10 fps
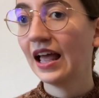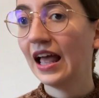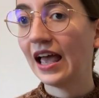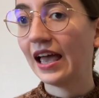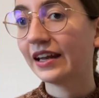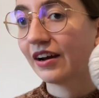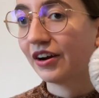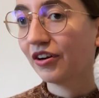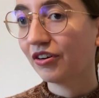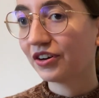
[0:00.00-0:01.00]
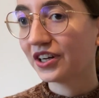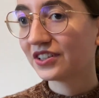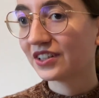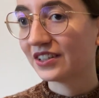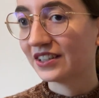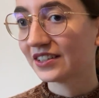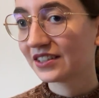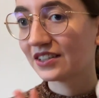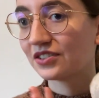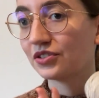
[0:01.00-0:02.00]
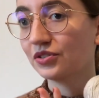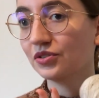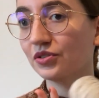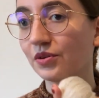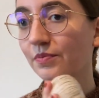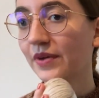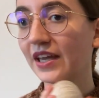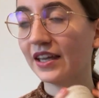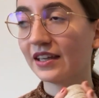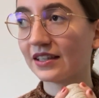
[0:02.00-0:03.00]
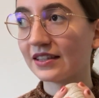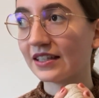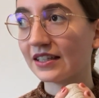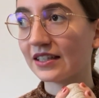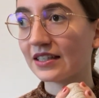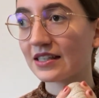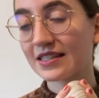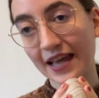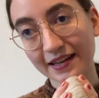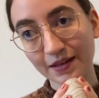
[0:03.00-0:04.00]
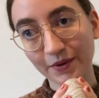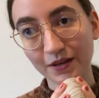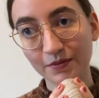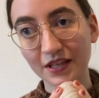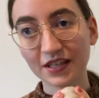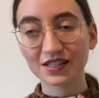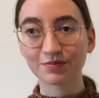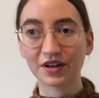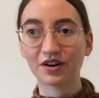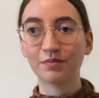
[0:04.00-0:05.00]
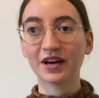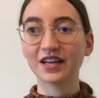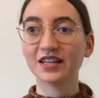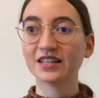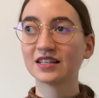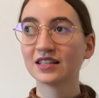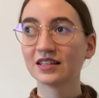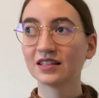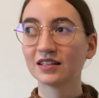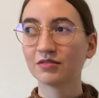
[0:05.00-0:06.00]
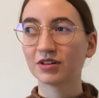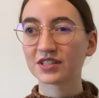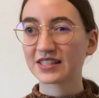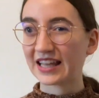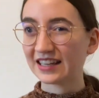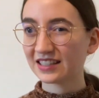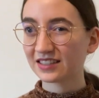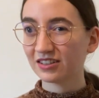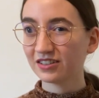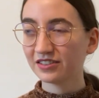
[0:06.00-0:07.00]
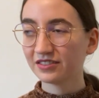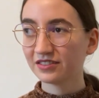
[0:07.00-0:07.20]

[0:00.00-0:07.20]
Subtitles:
And I ordered this to make the Santa Baby sweater by, was it Sanders Garn?